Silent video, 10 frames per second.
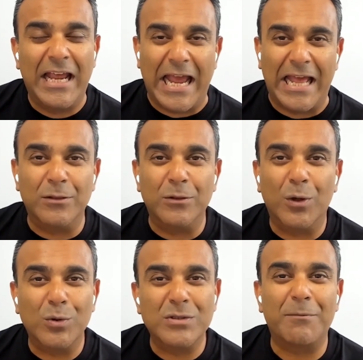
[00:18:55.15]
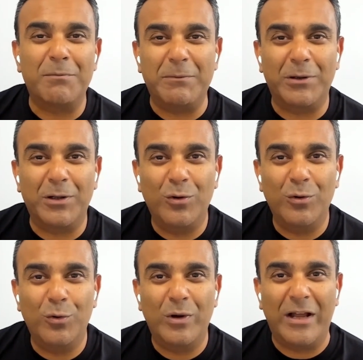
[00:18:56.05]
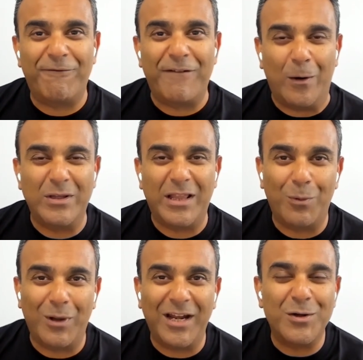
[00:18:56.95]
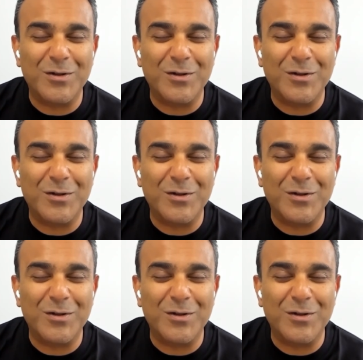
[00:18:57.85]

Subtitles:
and those are people who have found their way into